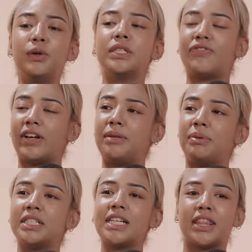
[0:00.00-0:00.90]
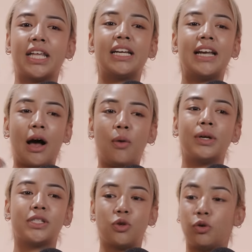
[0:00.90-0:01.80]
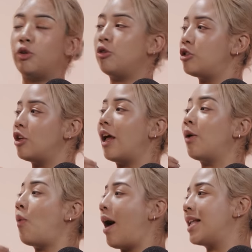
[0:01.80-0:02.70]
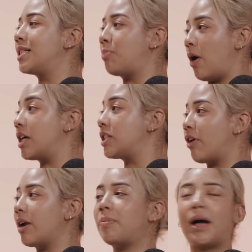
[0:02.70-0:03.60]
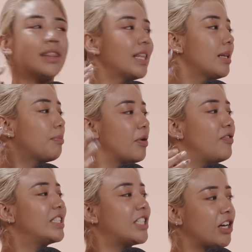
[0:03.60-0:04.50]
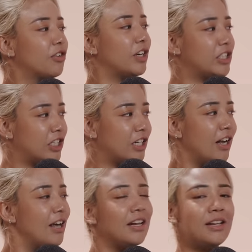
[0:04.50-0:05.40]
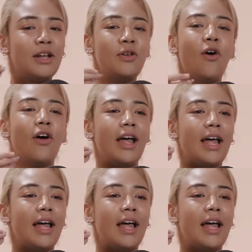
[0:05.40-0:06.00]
know, it's funny because I think now we're so used to like wireless bras, right? But I think the previous generation, they're not